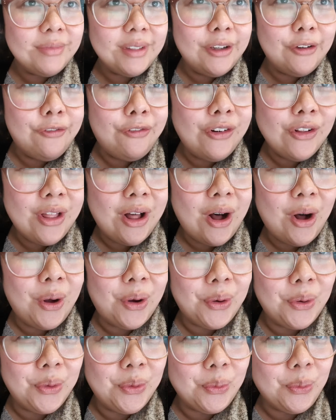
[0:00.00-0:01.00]
for the
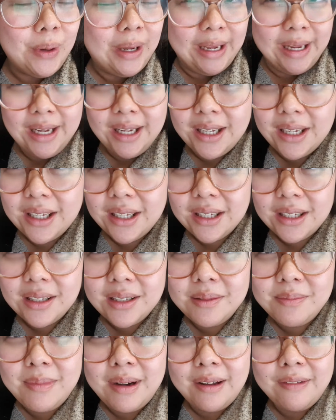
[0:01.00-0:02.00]
whole week,
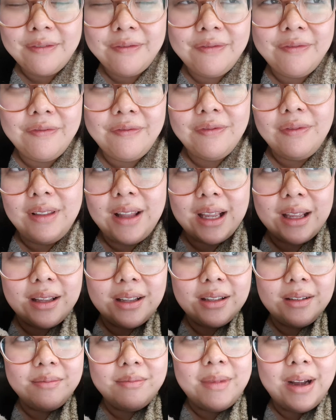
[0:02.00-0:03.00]

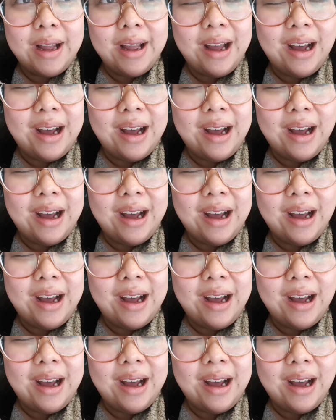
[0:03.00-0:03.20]
my